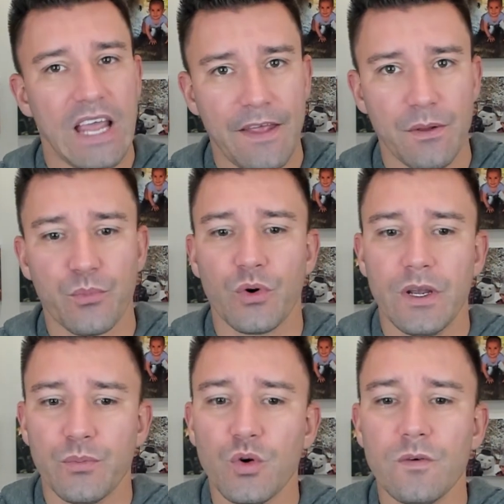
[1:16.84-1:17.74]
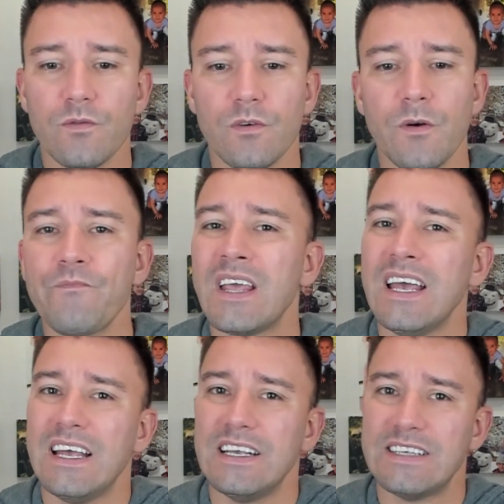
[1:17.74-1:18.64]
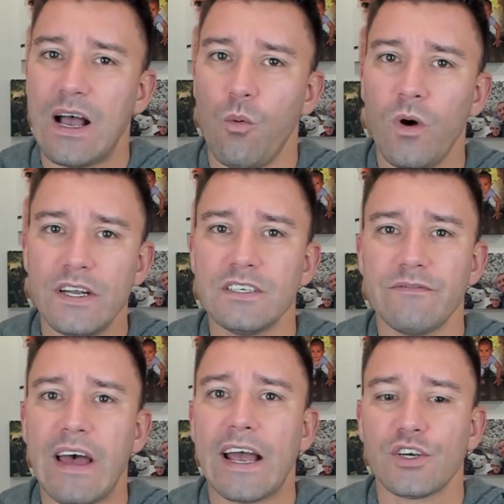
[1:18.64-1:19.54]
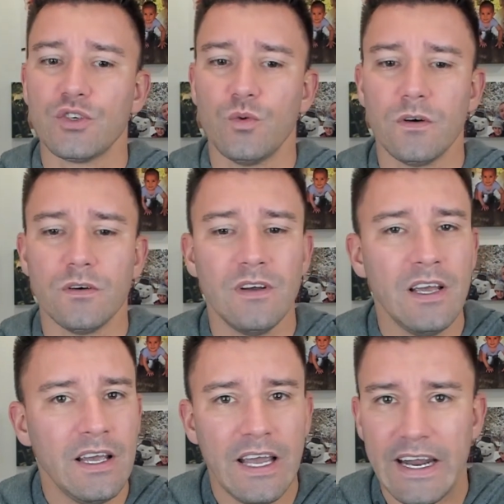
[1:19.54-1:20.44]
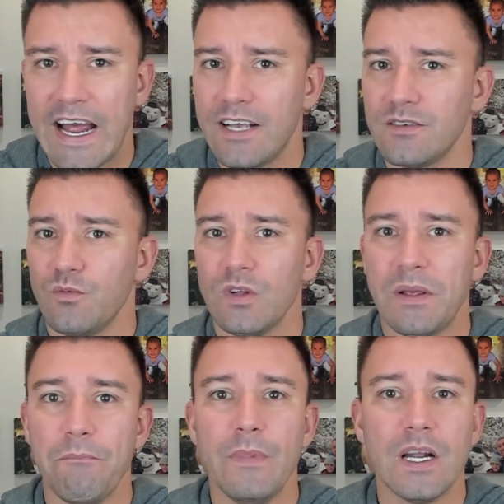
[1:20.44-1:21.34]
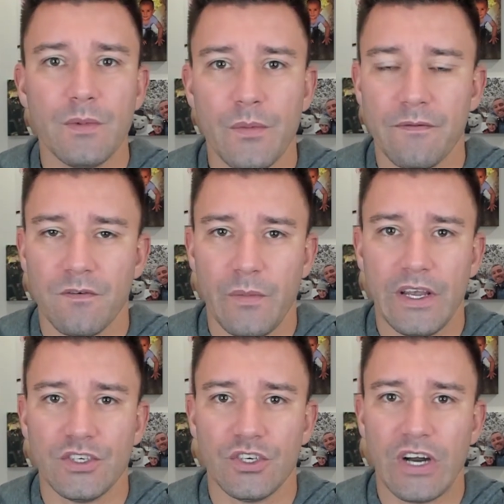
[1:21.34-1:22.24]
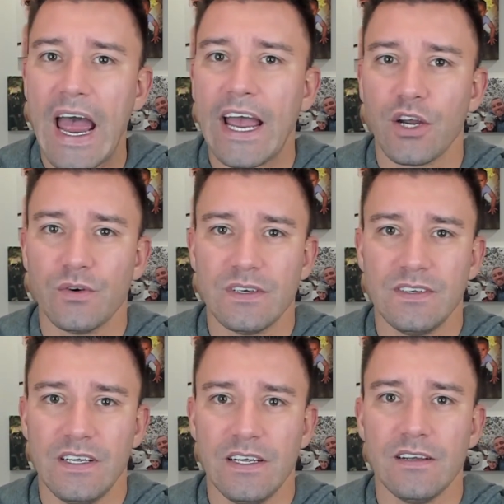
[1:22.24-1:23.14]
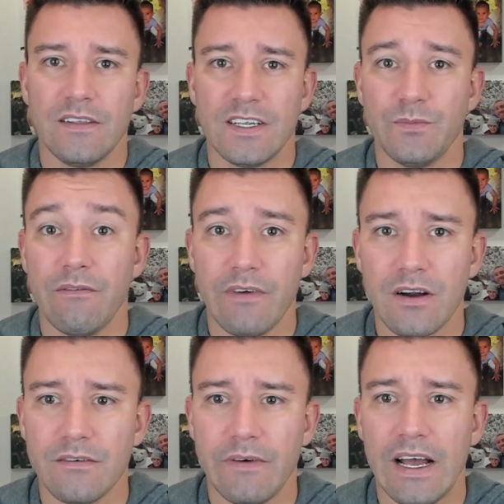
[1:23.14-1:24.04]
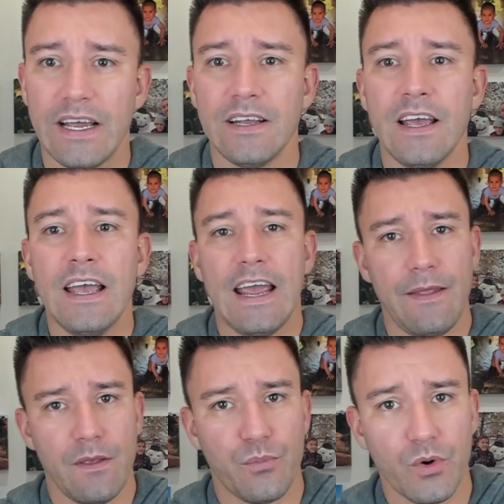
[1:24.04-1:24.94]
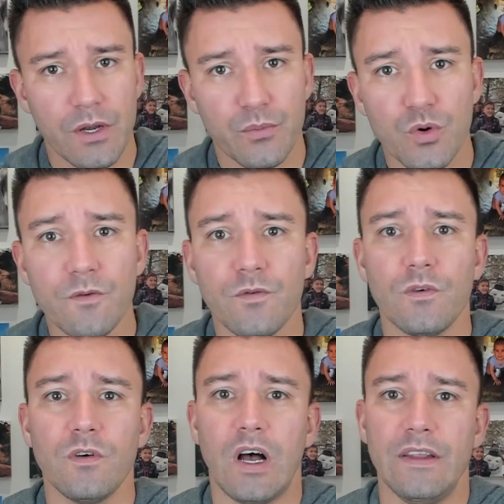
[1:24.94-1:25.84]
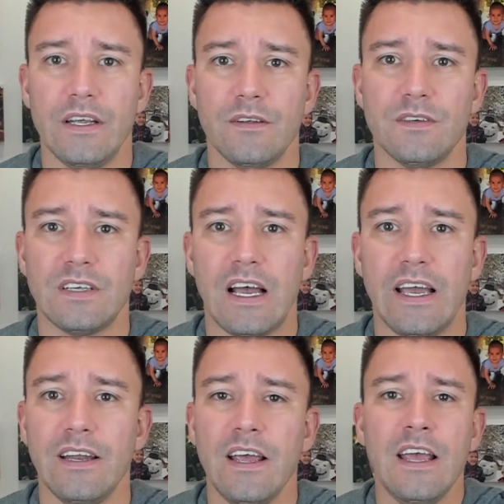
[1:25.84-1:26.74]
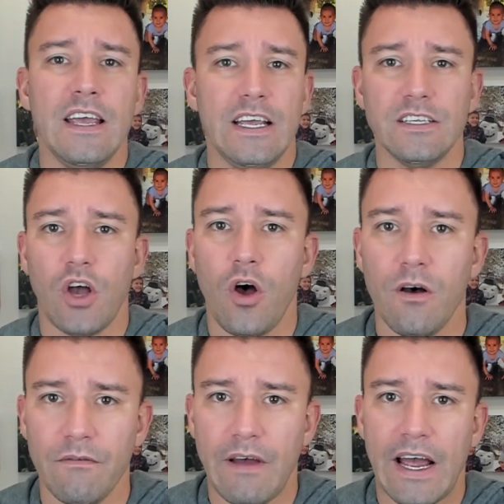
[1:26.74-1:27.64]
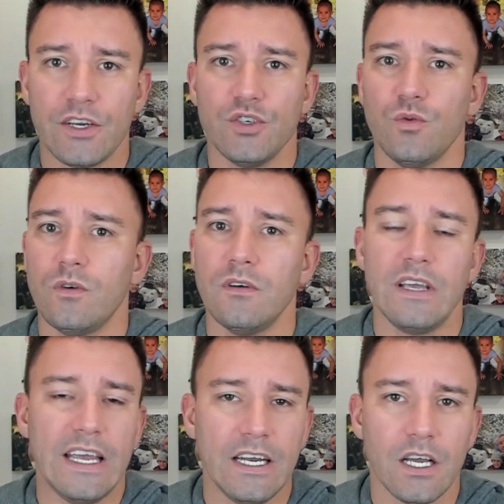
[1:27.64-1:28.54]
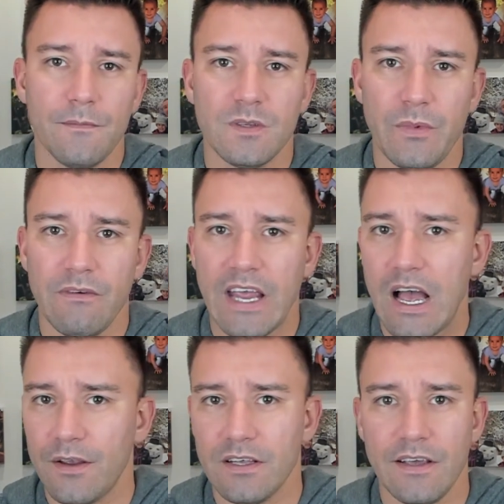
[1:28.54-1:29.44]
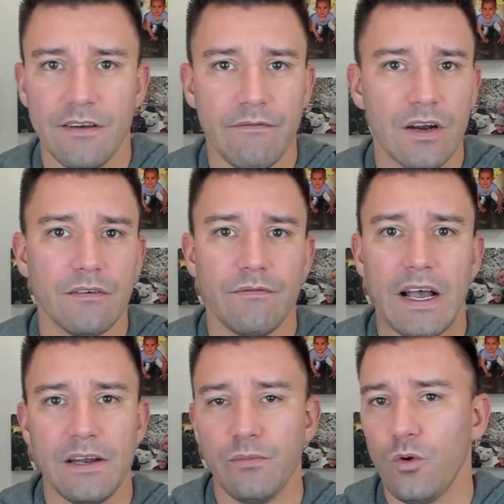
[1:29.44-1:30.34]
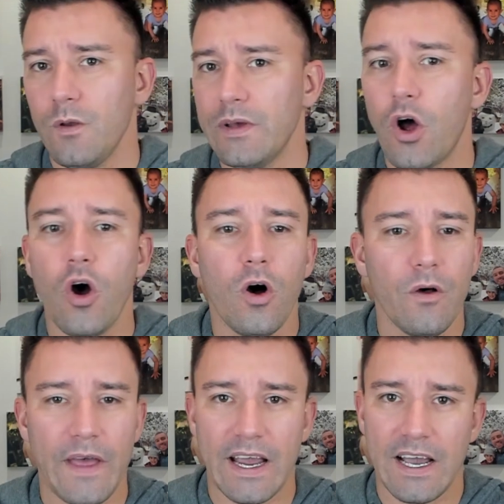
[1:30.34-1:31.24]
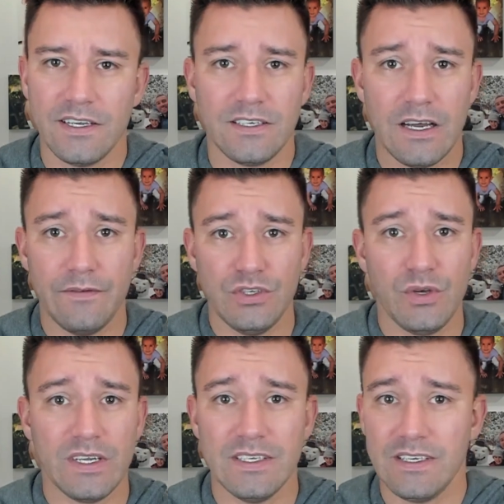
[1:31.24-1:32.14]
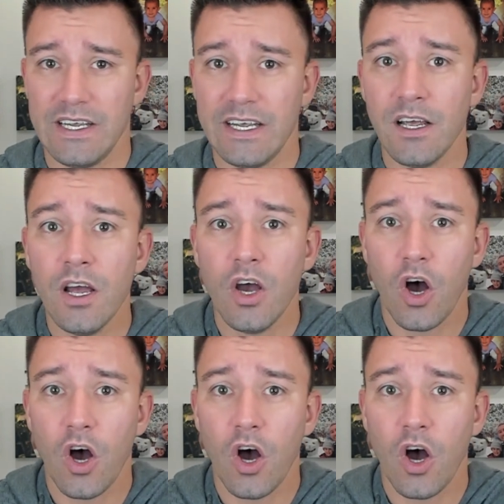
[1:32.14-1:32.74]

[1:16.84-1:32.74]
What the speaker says: and the pre-approval is that one is factual and has really minimum information or accuracy that's been verified, and the pre-approval on the other side is all factual. Income's been calculated, verified, employment, all that kind of stuff, as you can see